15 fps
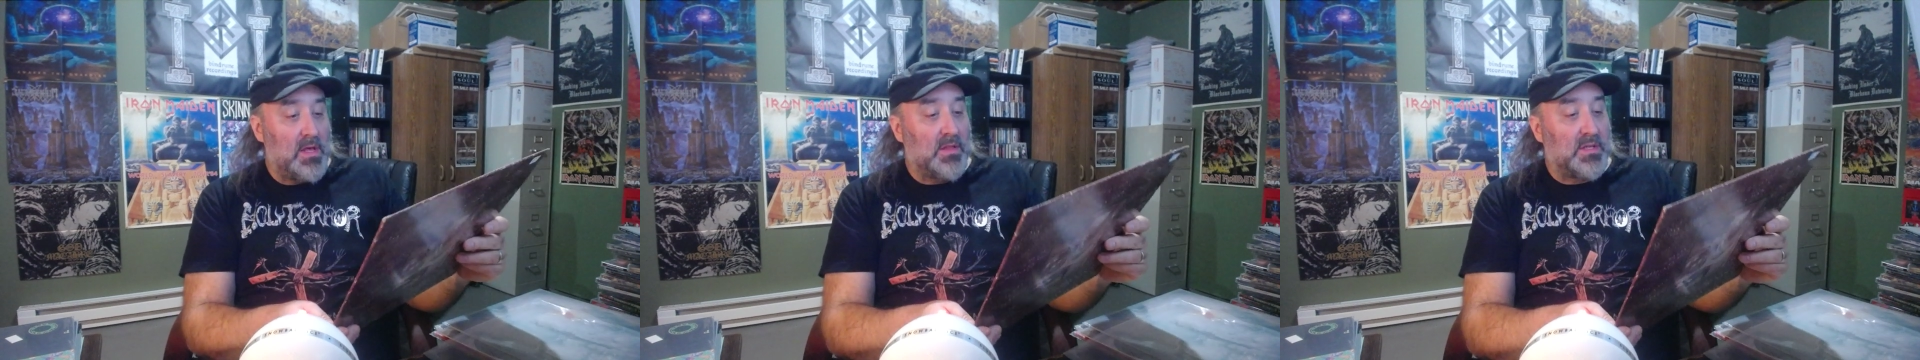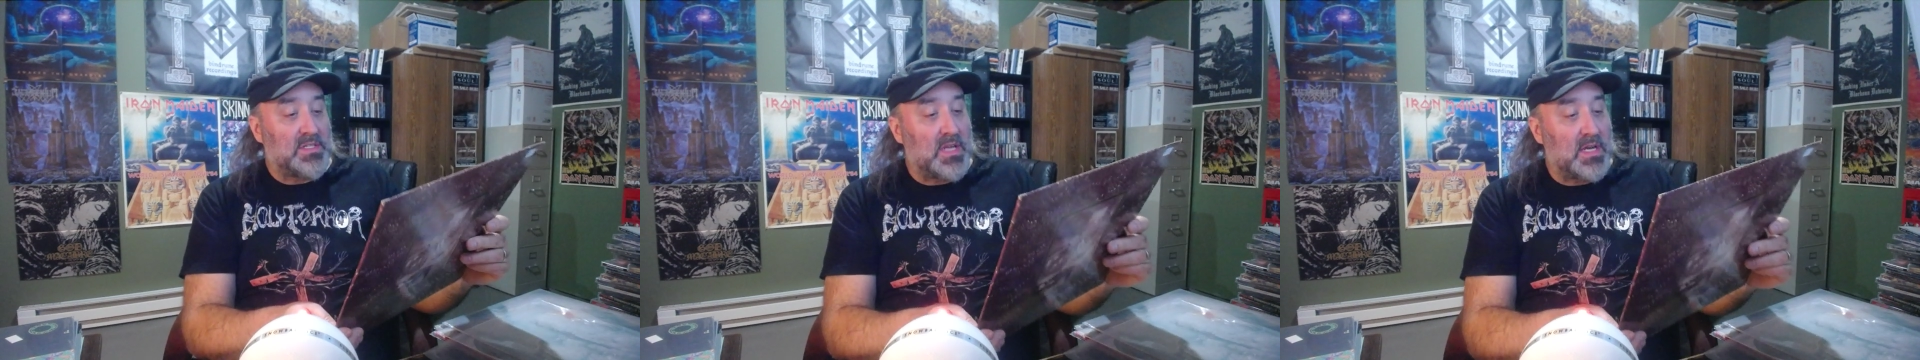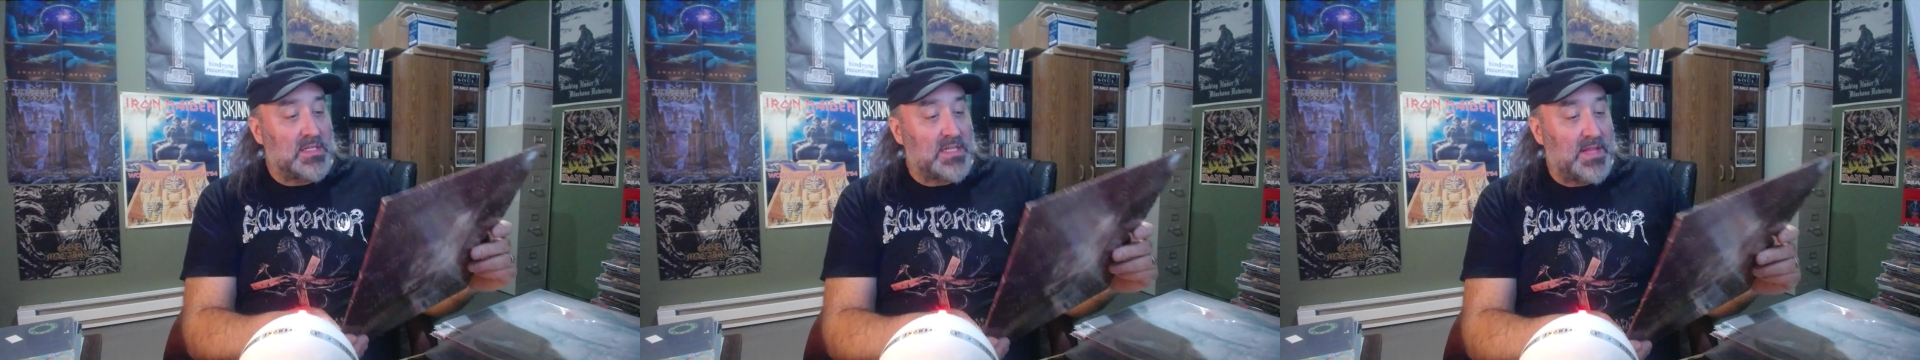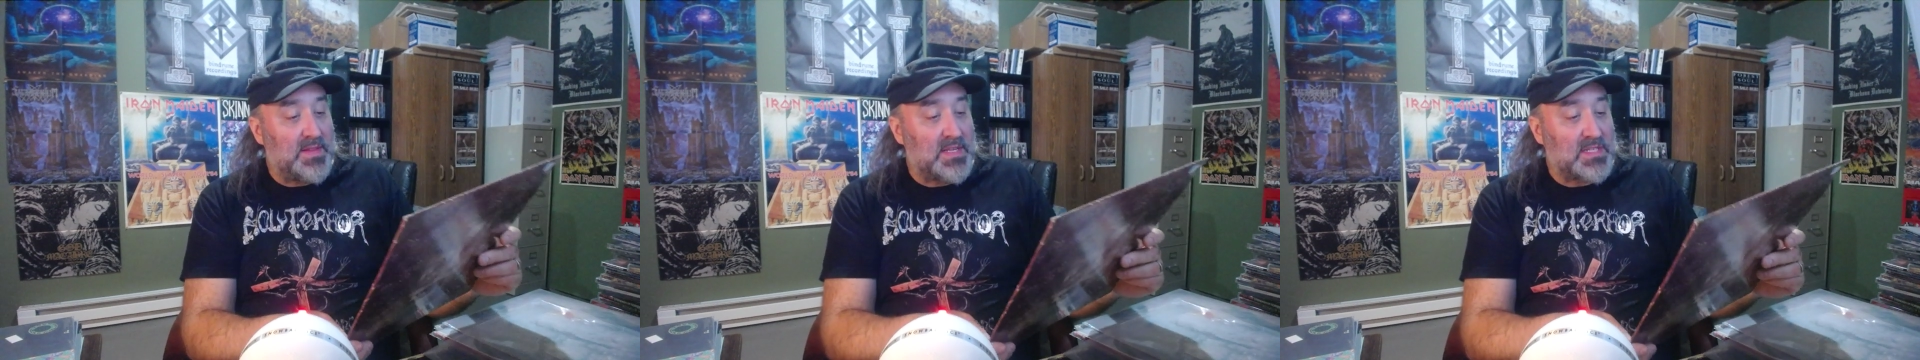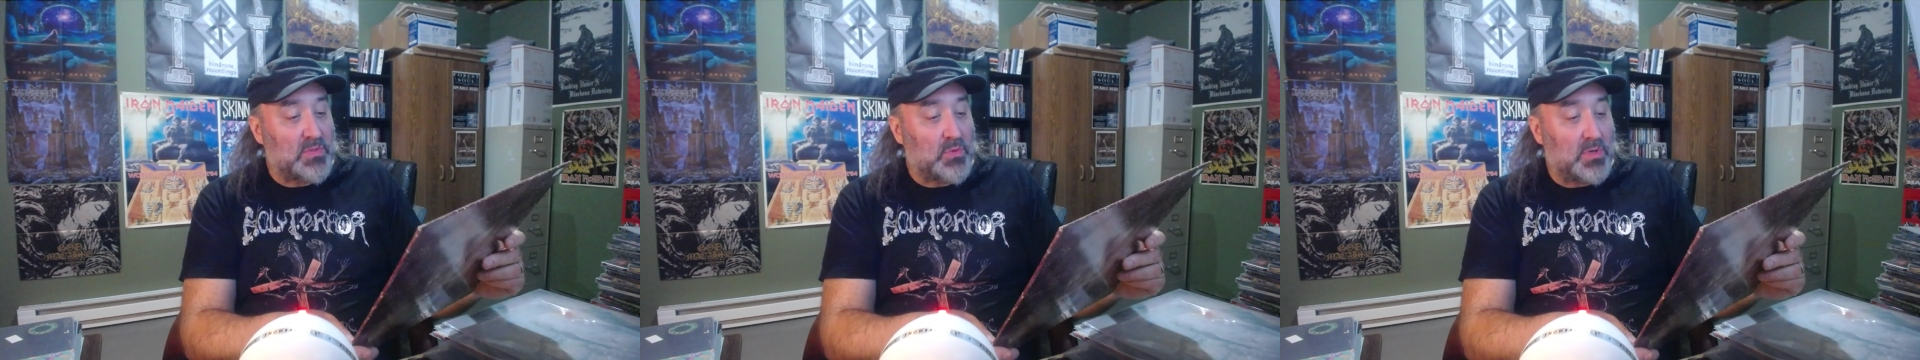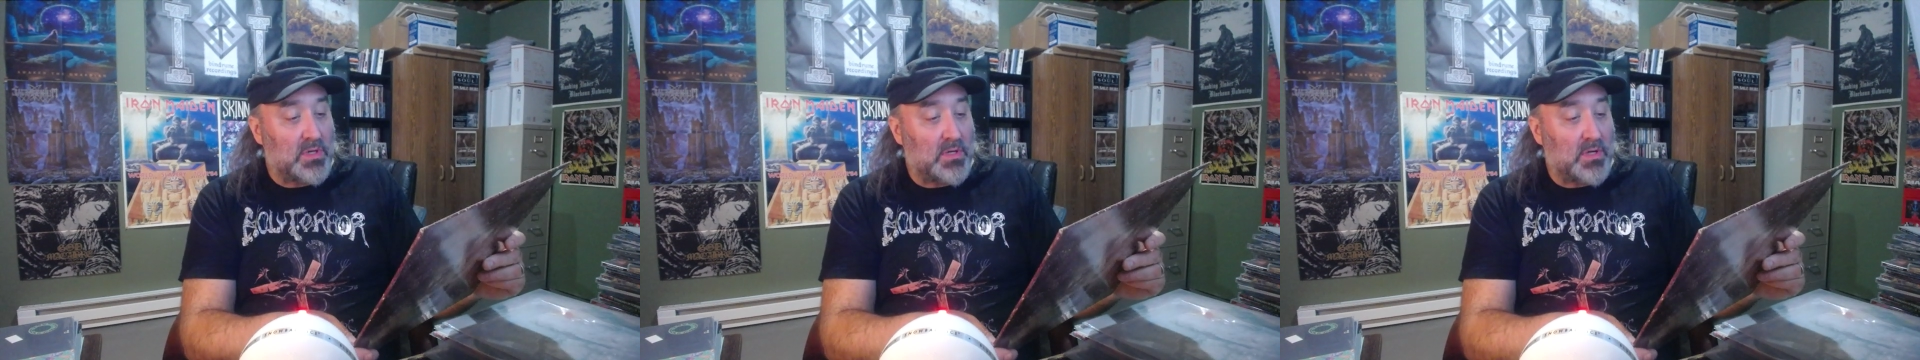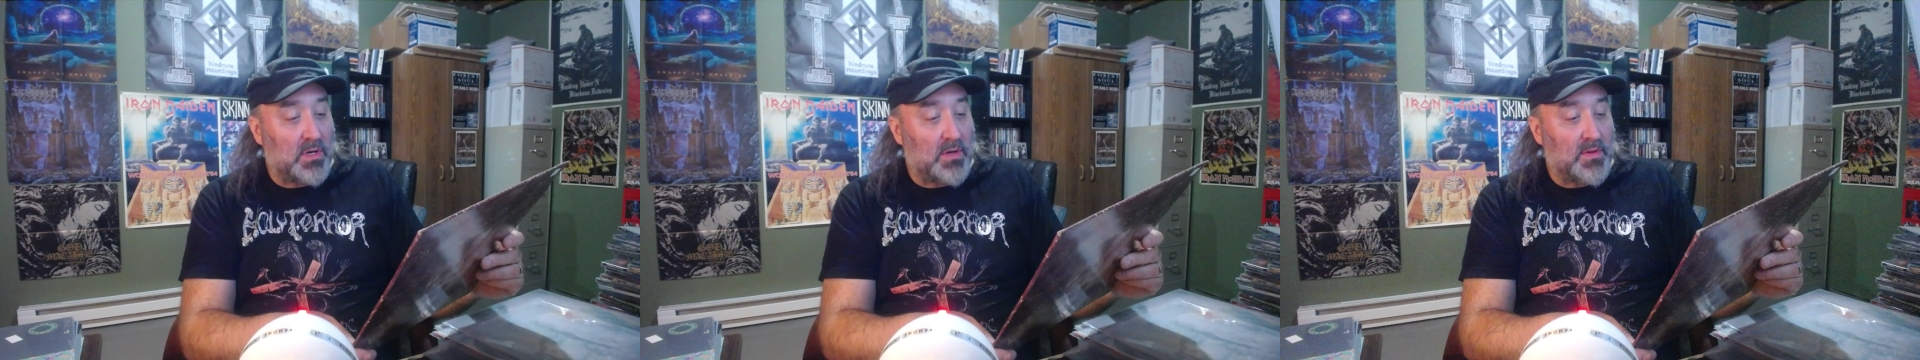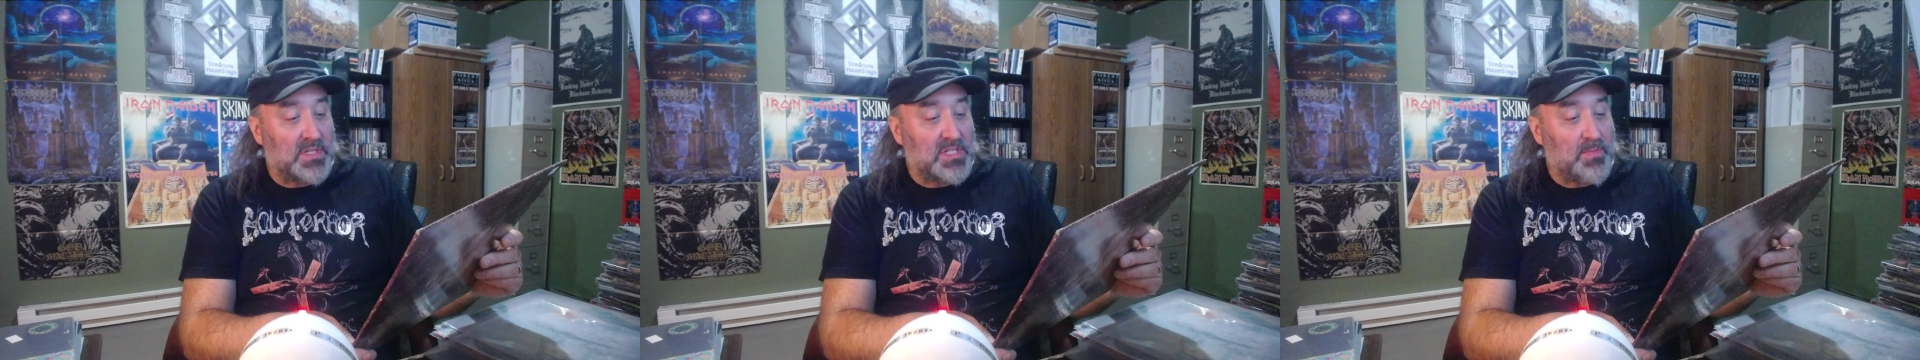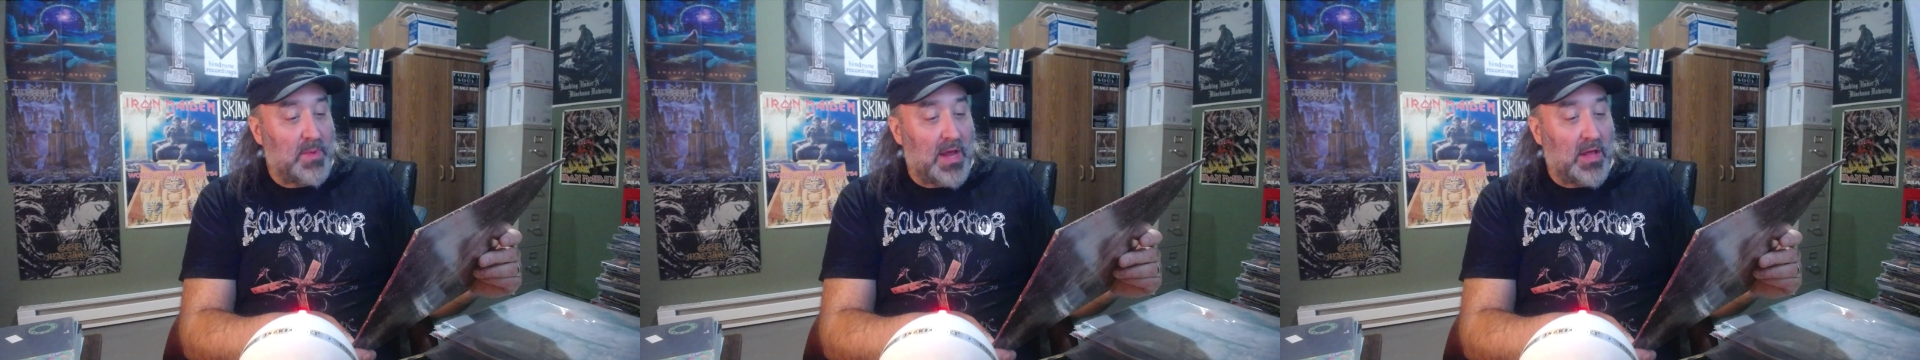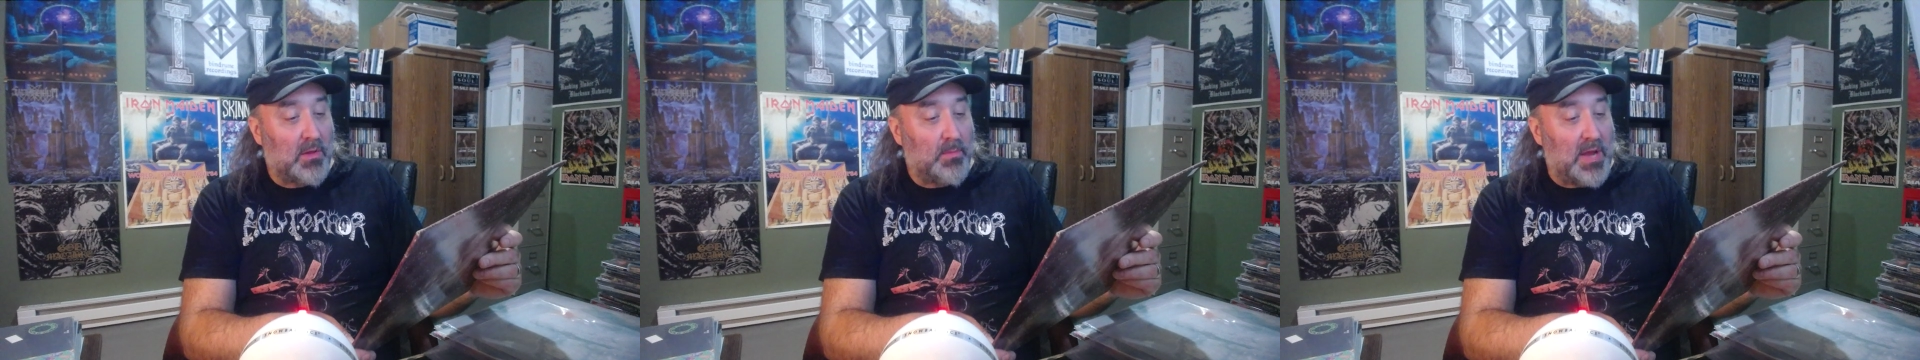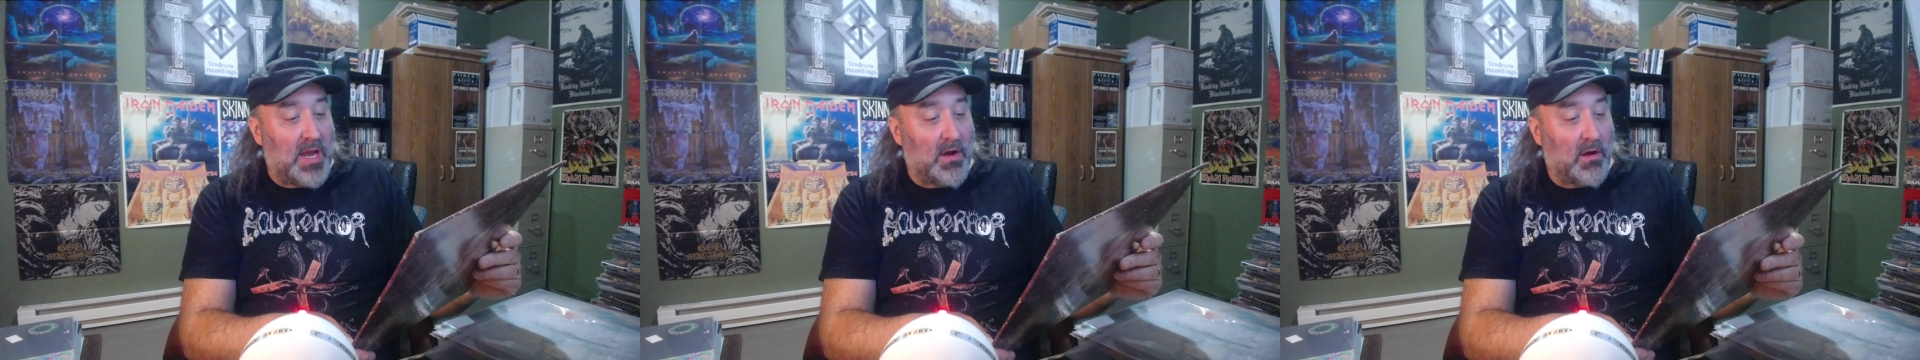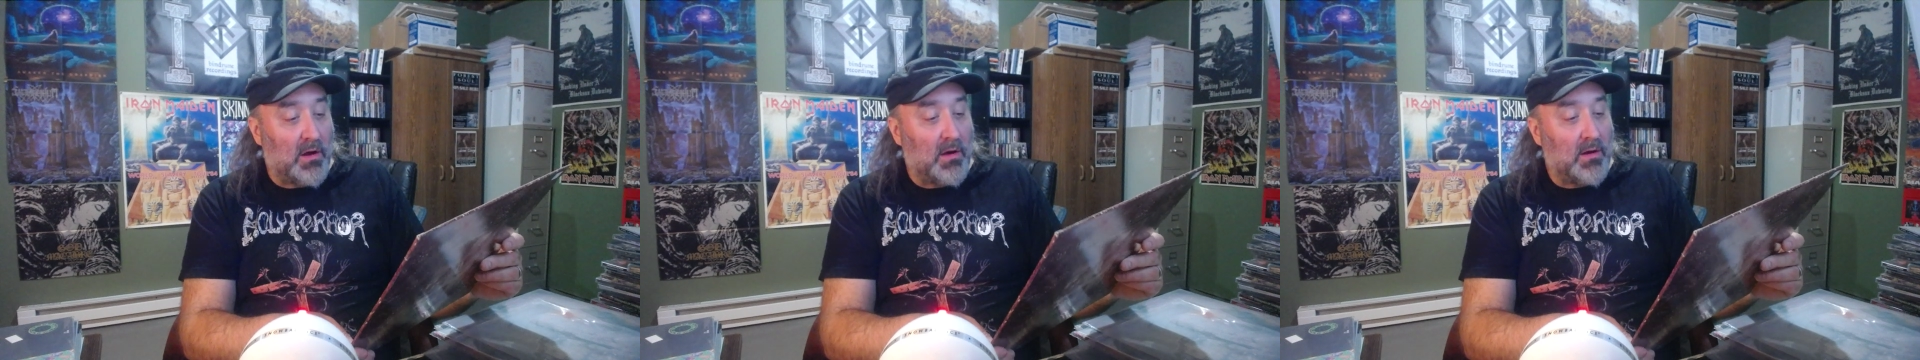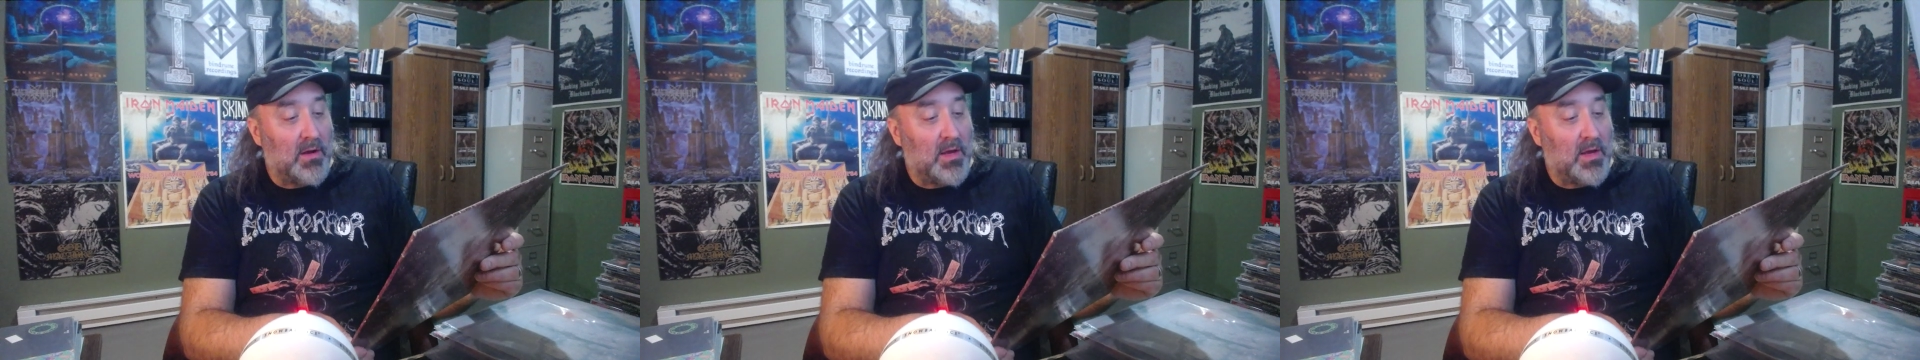songs on this were The Spangle Maker,